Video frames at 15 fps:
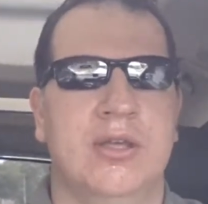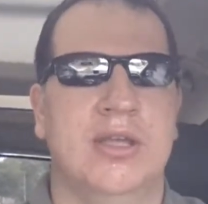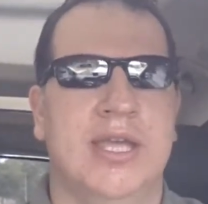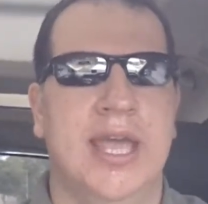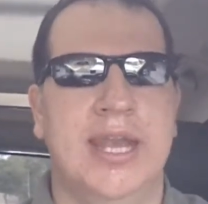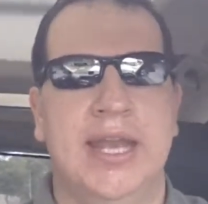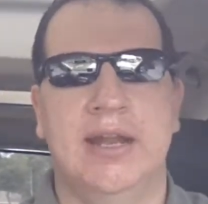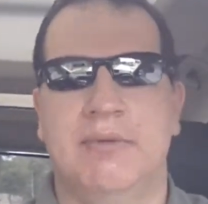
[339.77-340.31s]

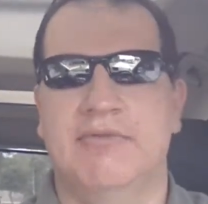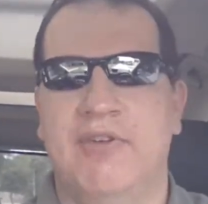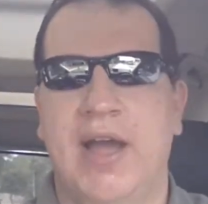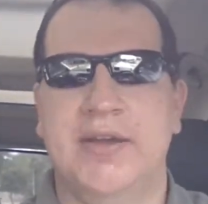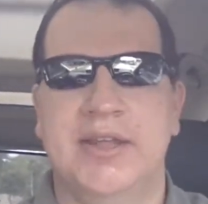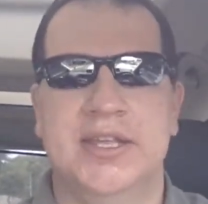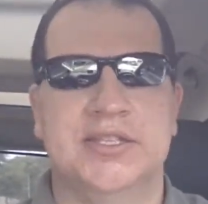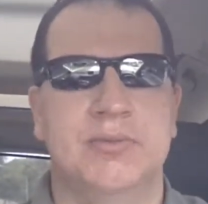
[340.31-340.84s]
getting up
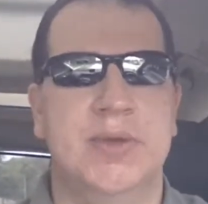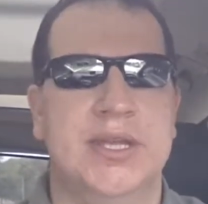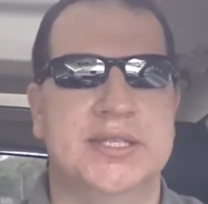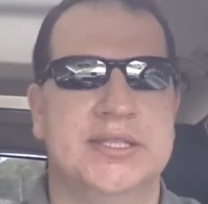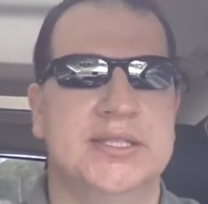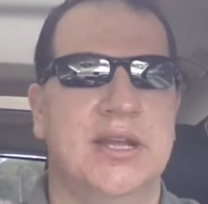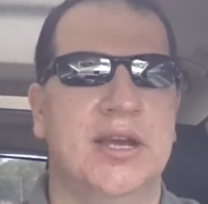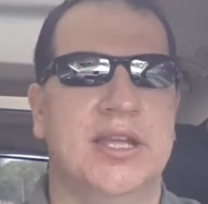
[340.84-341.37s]
5 days a week,
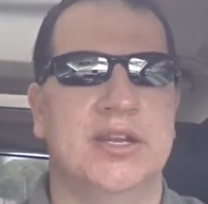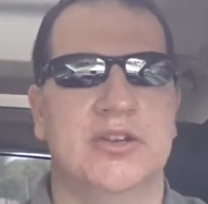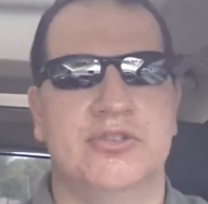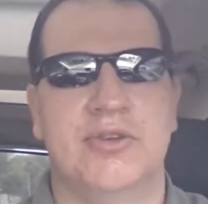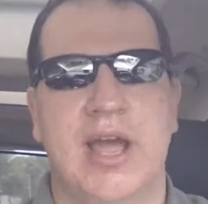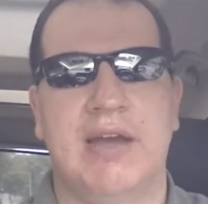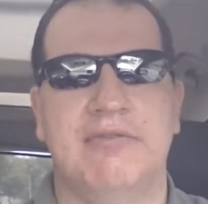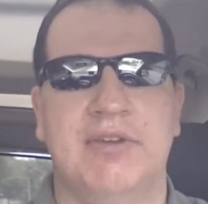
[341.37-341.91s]
stuck in the
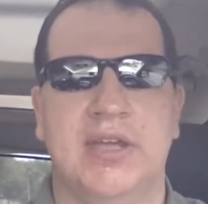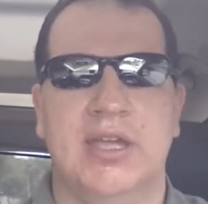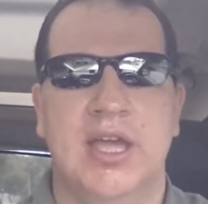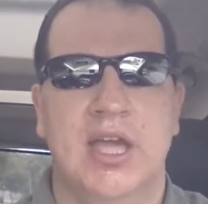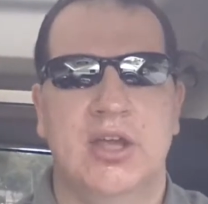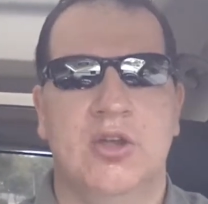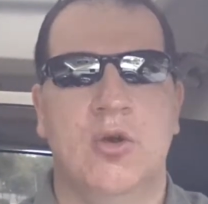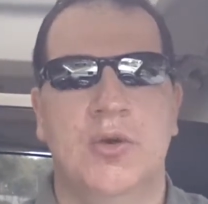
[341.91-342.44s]
traffic,
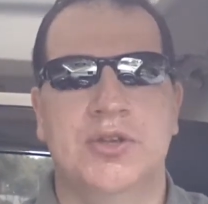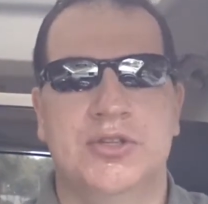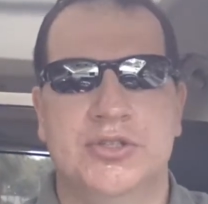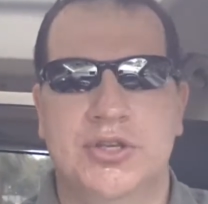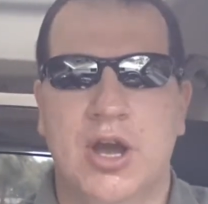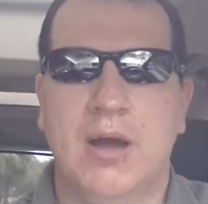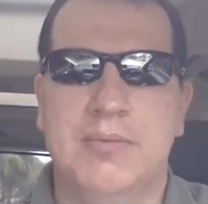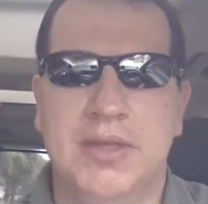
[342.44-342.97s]
going to a
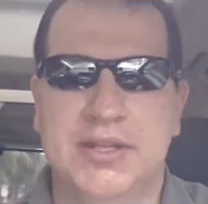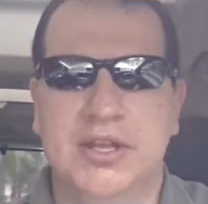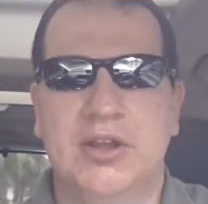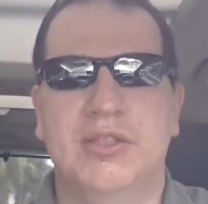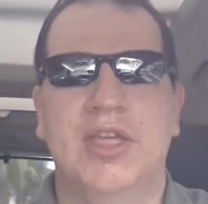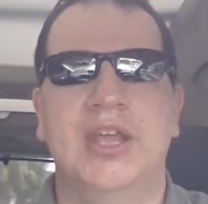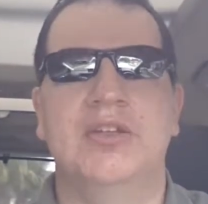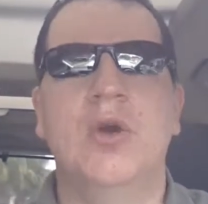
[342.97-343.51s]
job
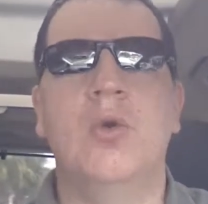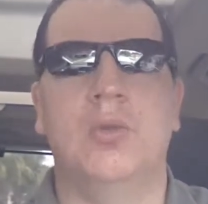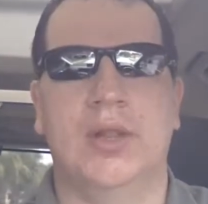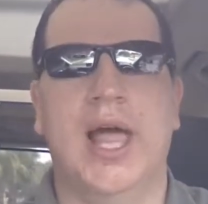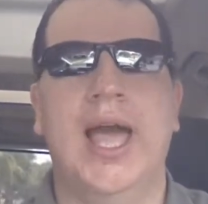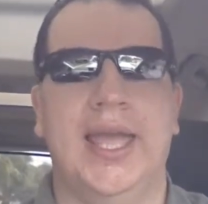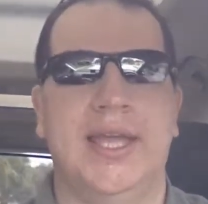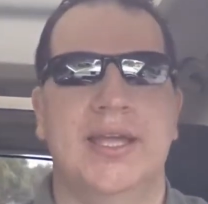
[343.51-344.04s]
they don't
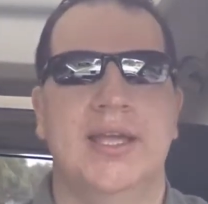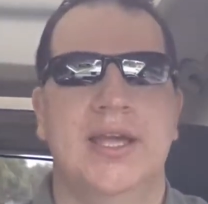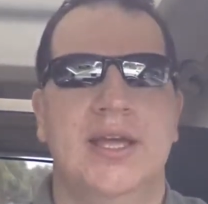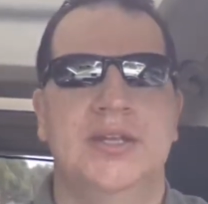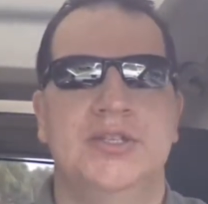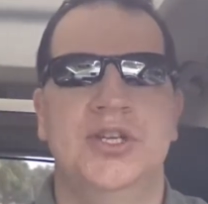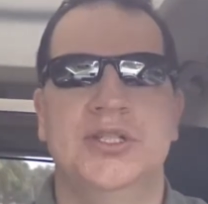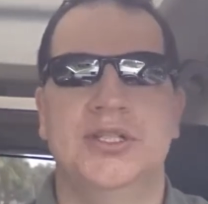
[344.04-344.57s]
like,
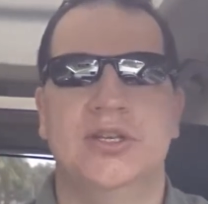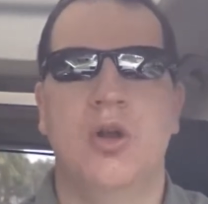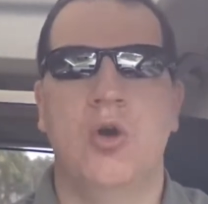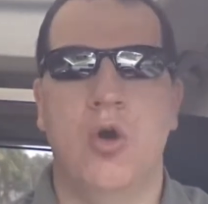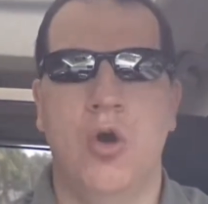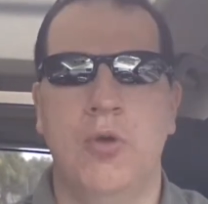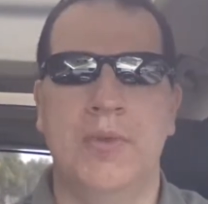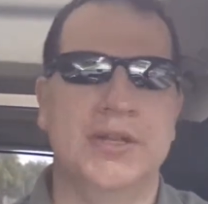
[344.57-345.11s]
just to go
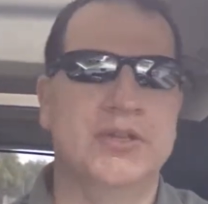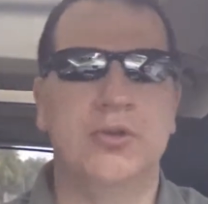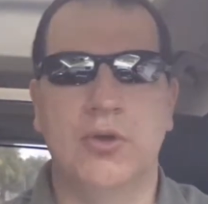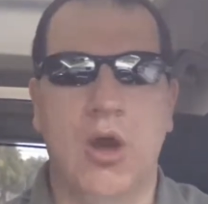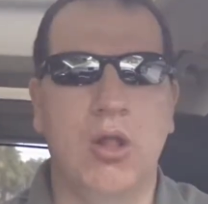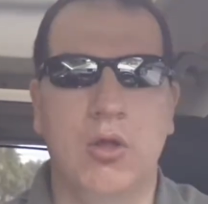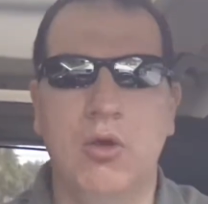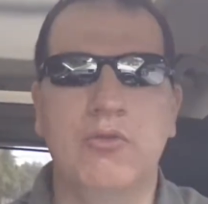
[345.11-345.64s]
home and do it
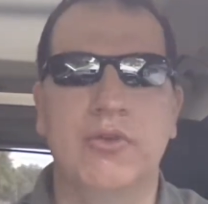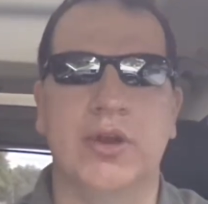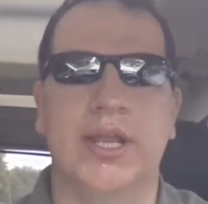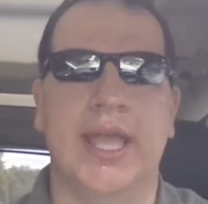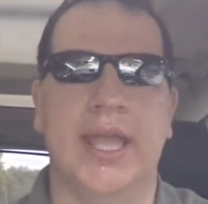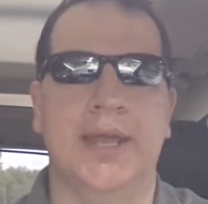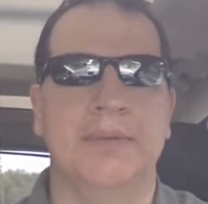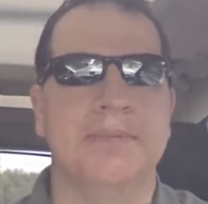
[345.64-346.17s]
all over
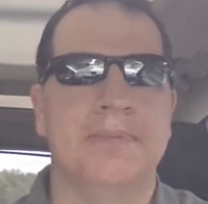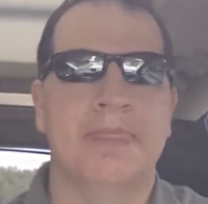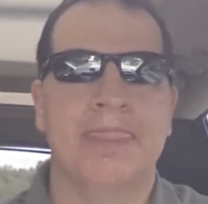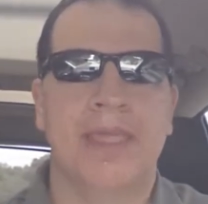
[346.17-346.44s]
again.